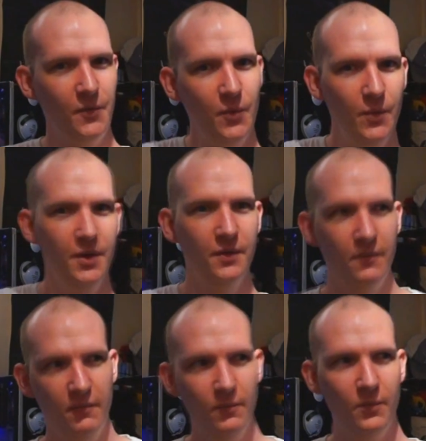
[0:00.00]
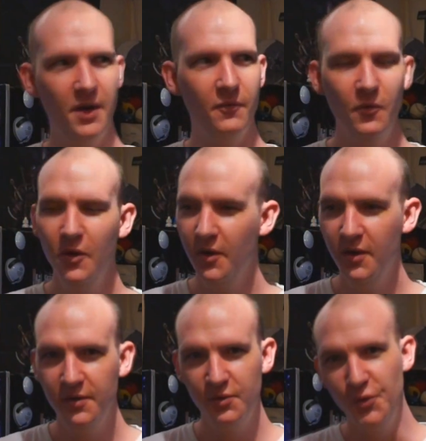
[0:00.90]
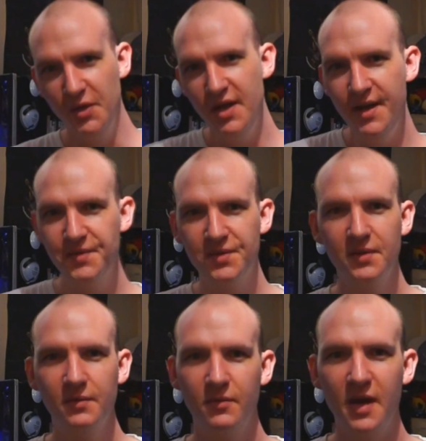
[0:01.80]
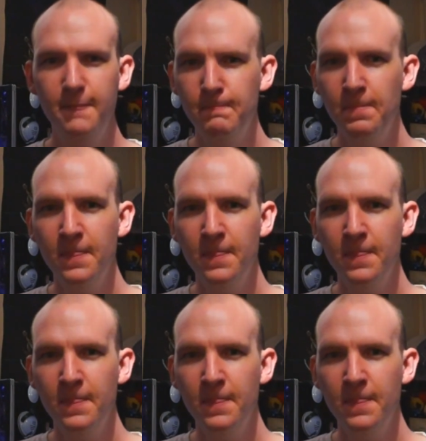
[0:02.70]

doing whatever, do the dance, right?